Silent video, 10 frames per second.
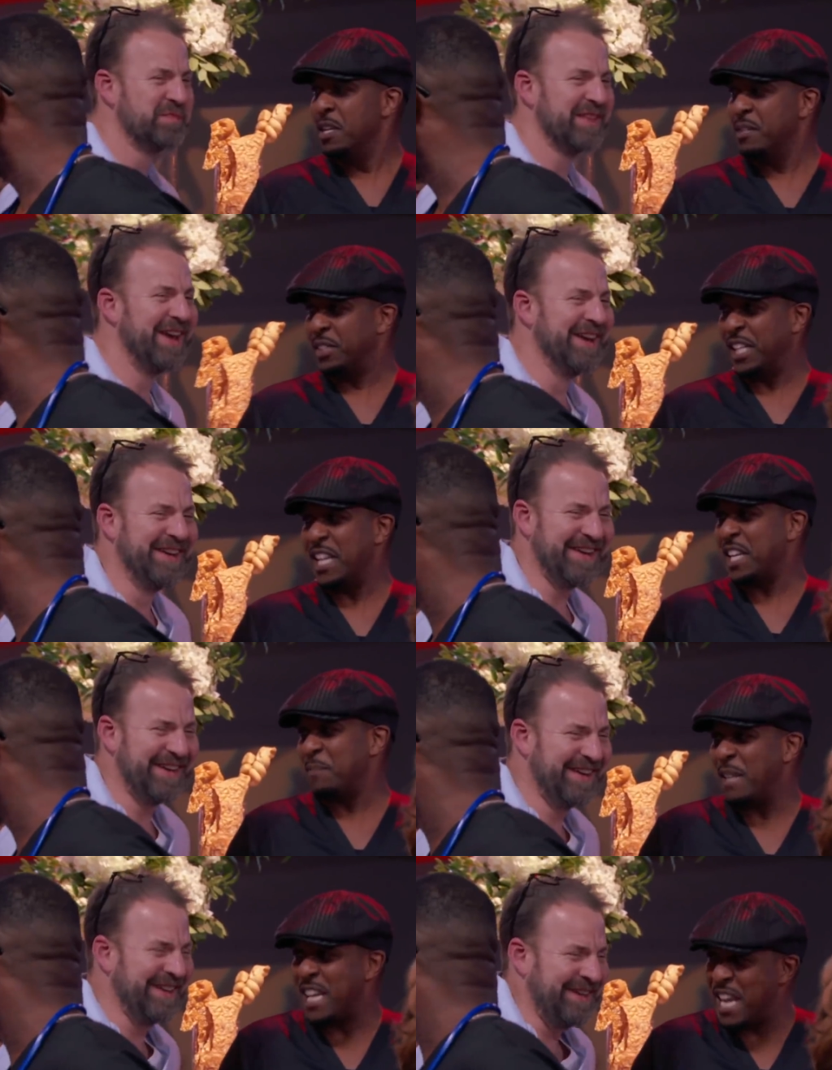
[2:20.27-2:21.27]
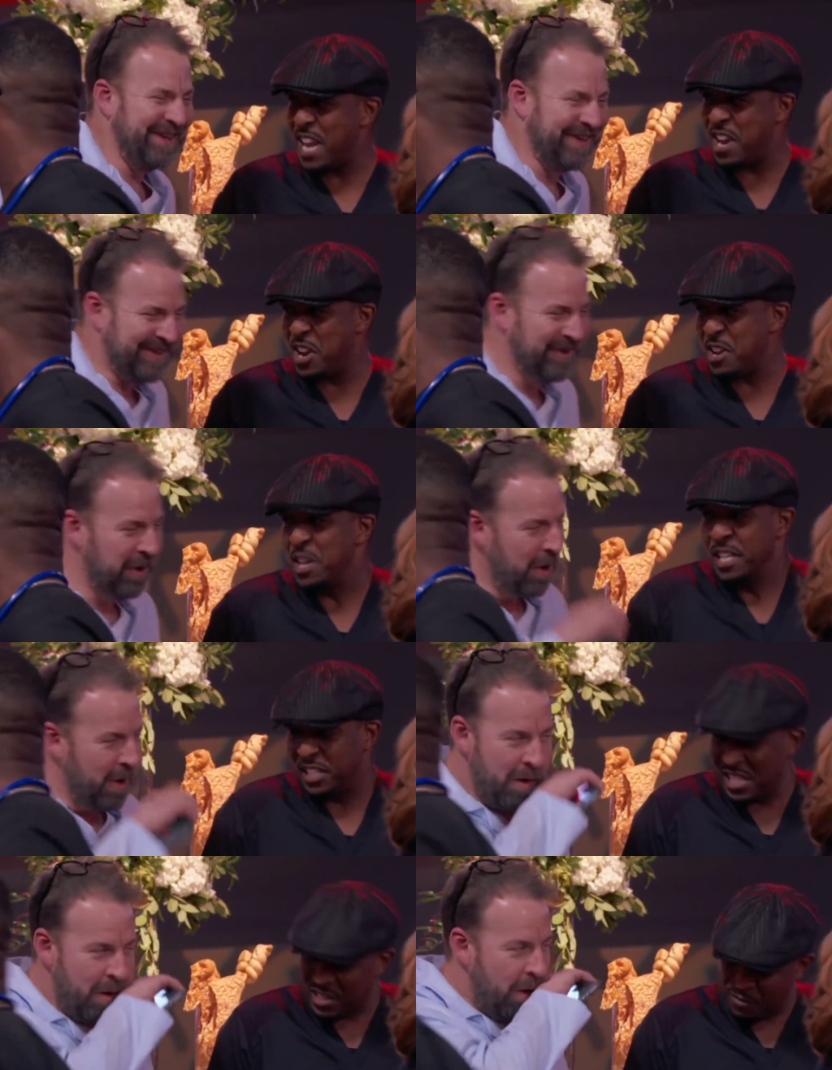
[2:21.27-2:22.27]
Speaker 1: she could be here.
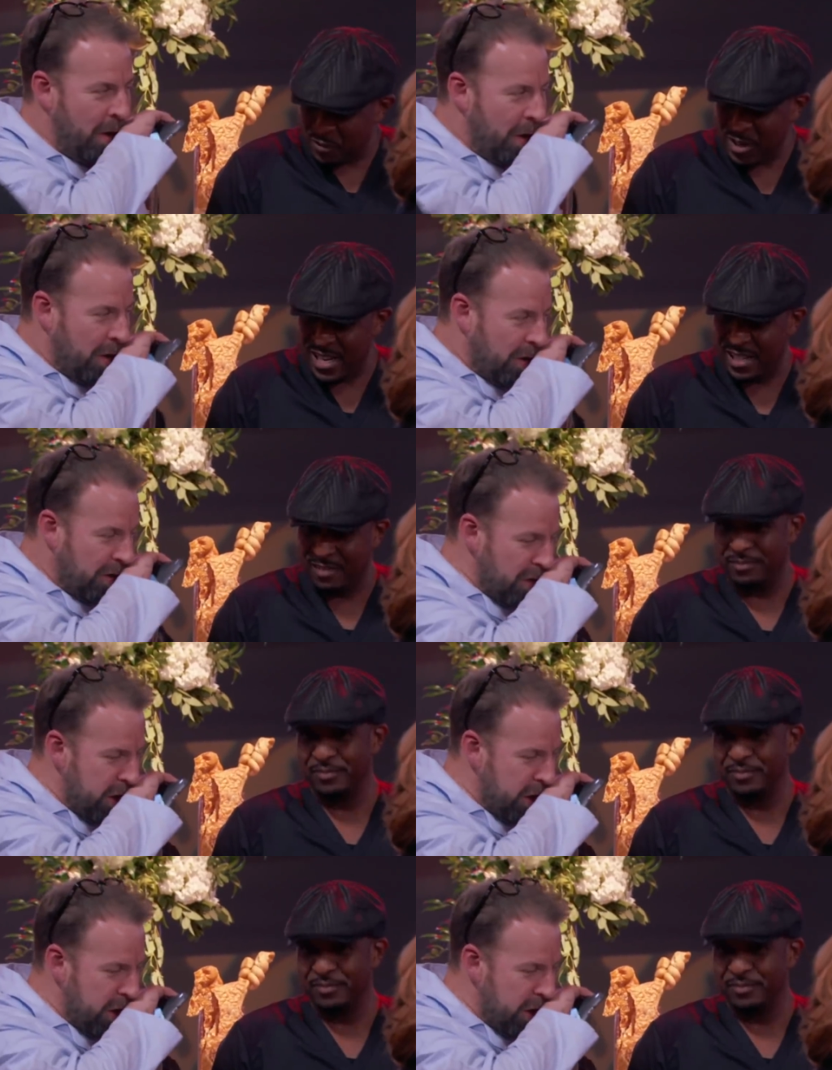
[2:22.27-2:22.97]
She's a friend.